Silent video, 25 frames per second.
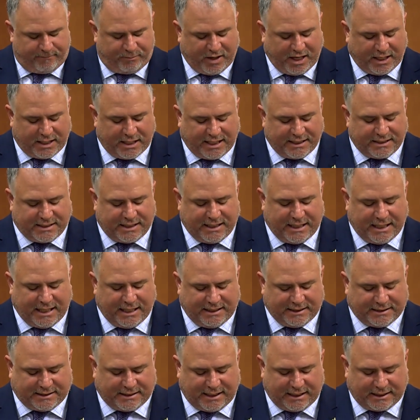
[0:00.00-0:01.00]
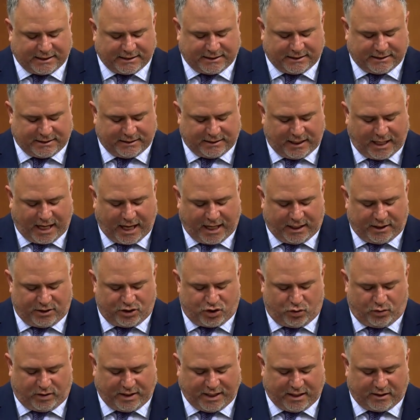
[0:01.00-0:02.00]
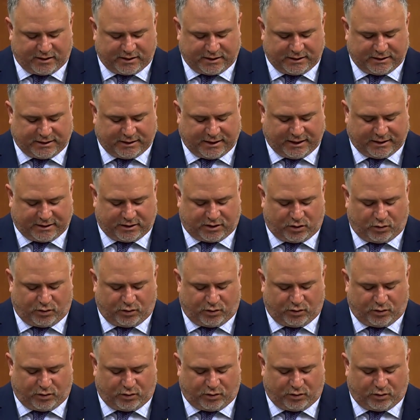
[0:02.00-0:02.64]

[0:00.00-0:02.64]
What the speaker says: In 1986 and in 2006,